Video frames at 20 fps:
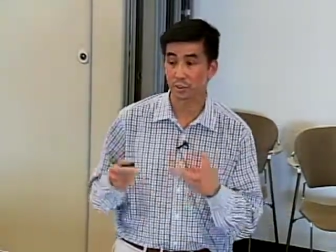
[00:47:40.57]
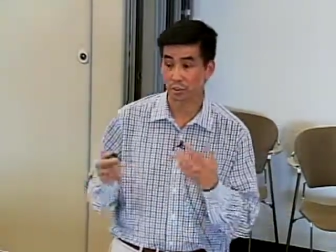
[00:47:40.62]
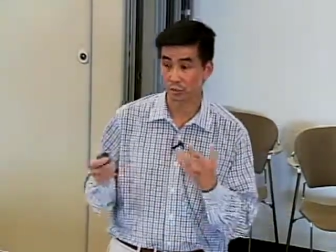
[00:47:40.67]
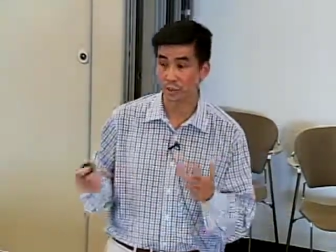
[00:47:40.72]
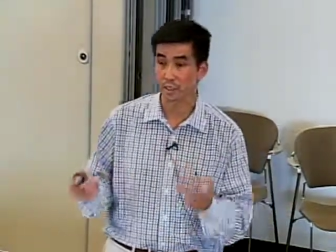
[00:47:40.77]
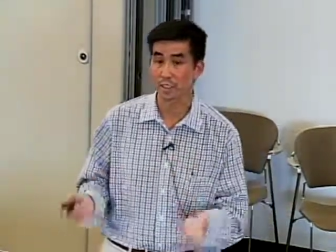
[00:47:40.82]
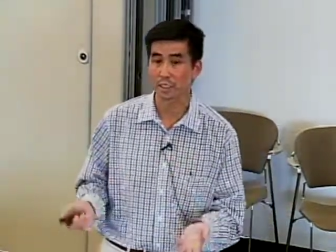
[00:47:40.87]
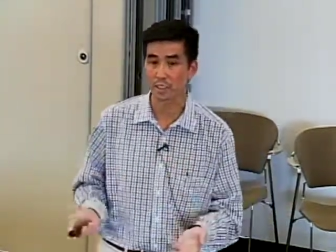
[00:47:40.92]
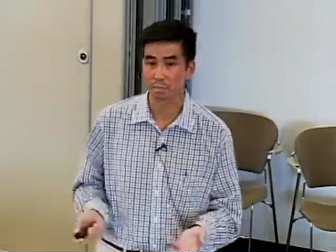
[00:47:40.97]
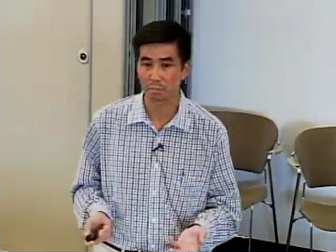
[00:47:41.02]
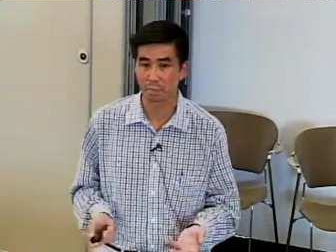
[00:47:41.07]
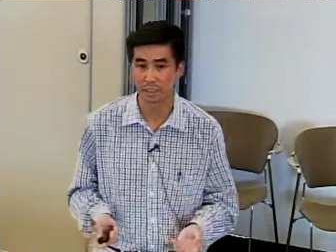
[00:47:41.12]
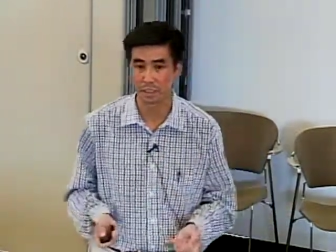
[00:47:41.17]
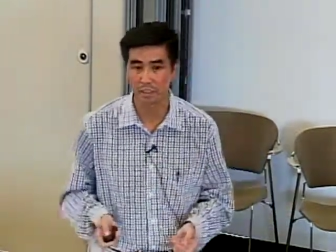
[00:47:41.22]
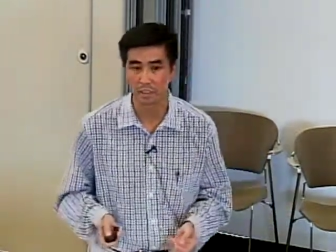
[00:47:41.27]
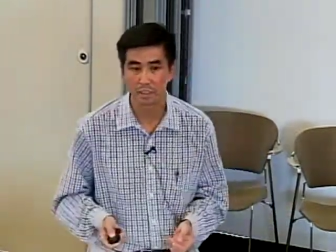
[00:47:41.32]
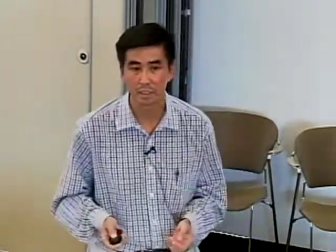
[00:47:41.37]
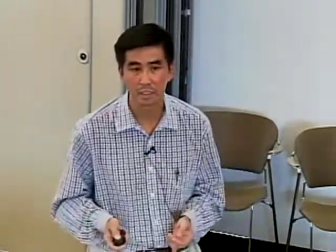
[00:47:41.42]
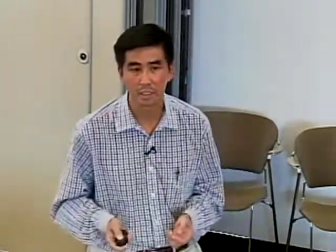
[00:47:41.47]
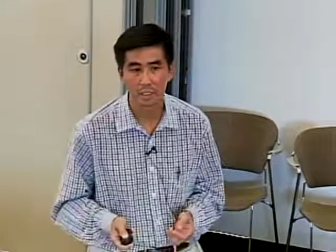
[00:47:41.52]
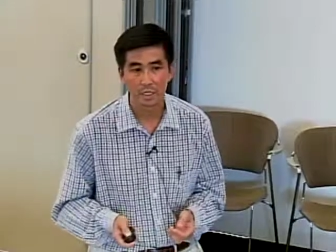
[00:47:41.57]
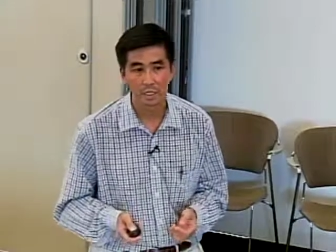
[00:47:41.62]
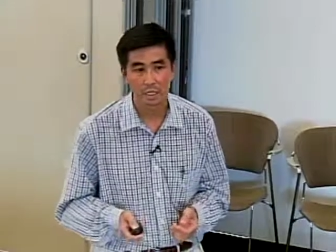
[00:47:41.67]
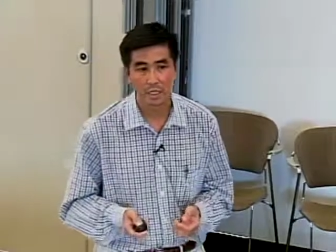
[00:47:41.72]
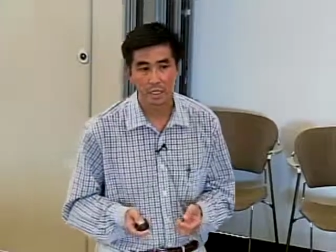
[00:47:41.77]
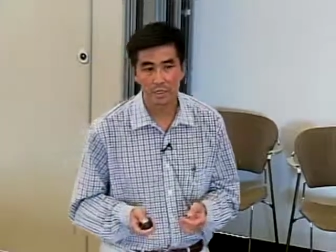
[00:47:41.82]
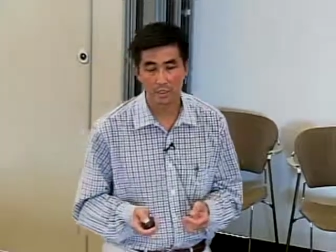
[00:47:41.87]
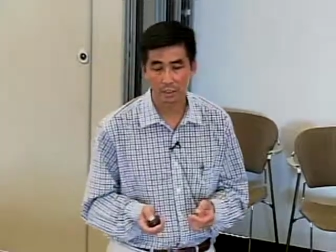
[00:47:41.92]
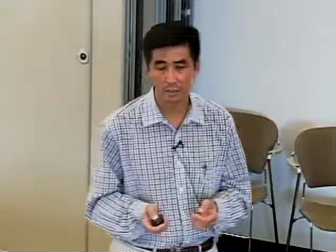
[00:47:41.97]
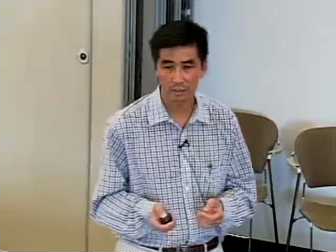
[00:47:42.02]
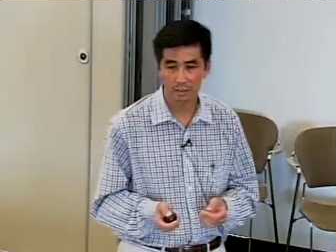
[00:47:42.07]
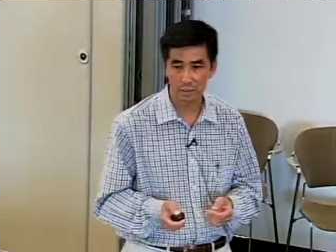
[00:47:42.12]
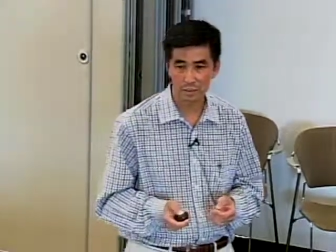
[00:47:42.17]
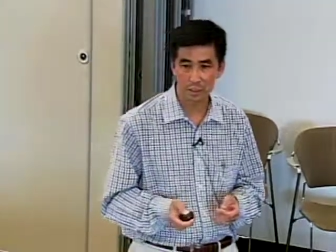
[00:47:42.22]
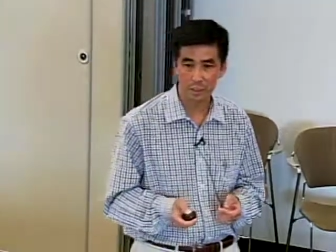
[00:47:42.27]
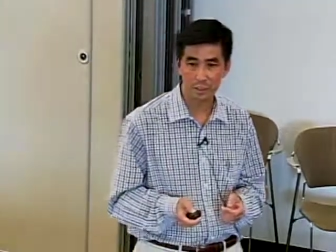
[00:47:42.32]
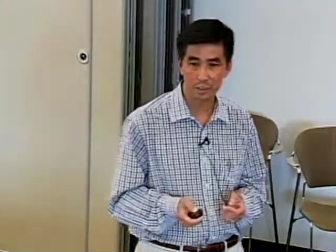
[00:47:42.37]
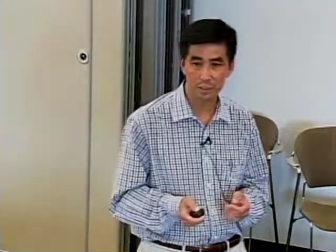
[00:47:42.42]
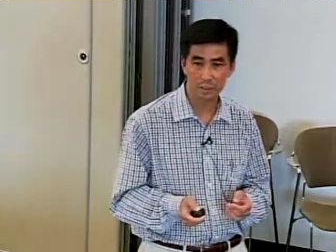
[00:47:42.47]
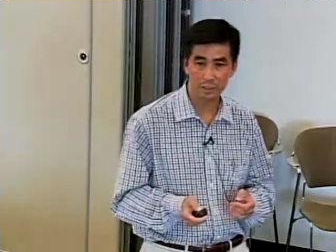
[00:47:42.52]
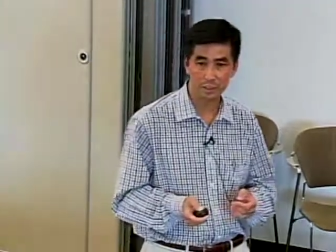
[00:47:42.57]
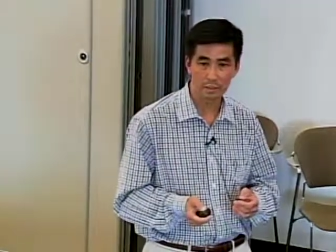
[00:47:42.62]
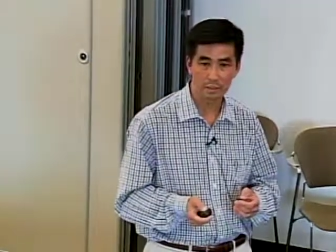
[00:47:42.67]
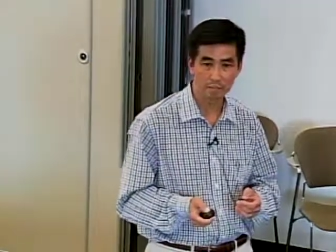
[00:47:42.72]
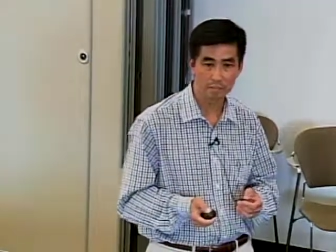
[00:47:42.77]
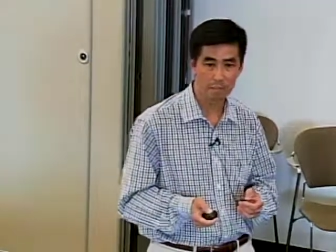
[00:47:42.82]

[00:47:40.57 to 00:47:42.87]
try to get better generalization.